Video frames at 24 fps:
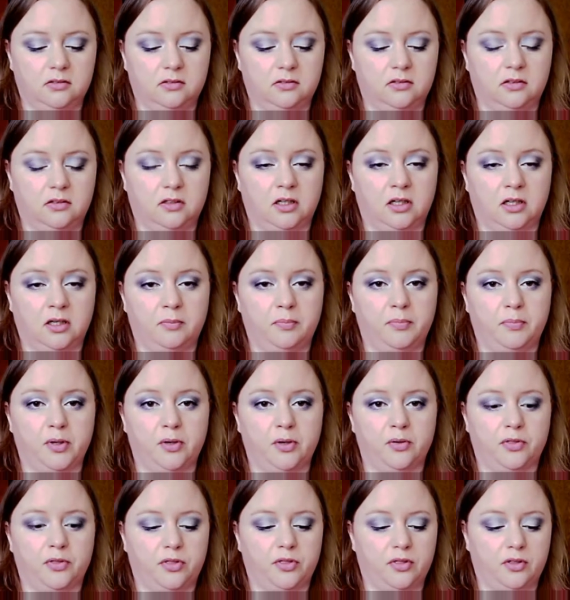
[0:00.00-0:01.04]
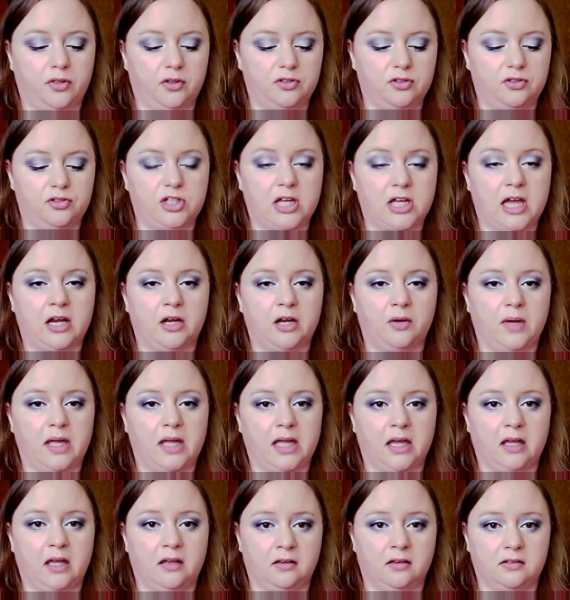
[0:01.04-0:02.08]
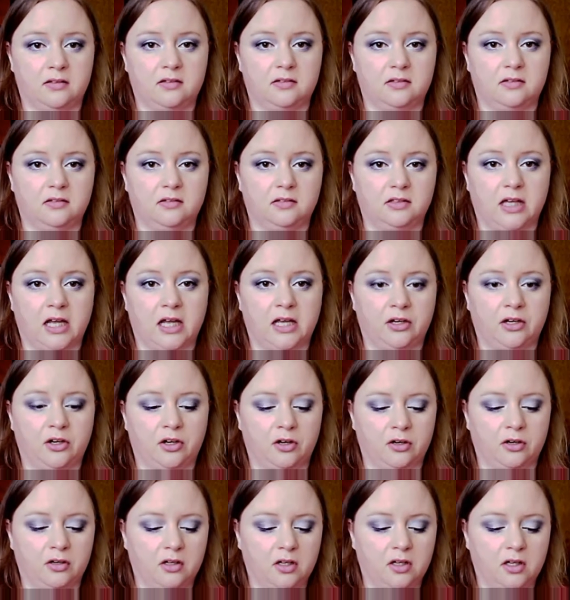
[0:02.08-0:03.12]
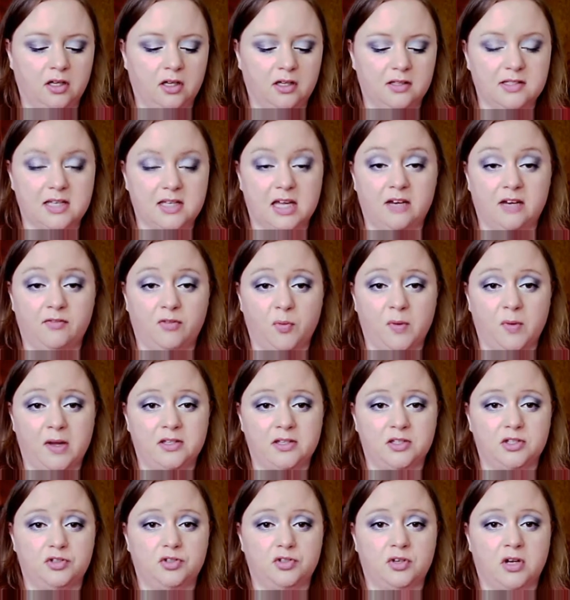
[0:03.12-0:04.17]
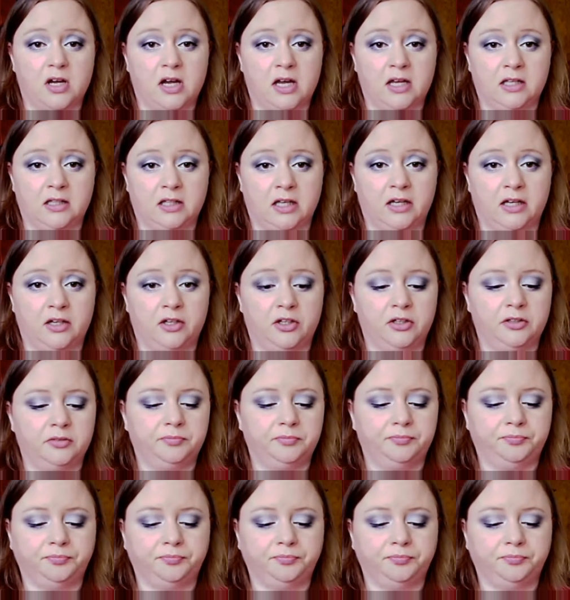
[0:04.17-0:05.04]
both shadow and liner. It's kind of a wet to dry liner,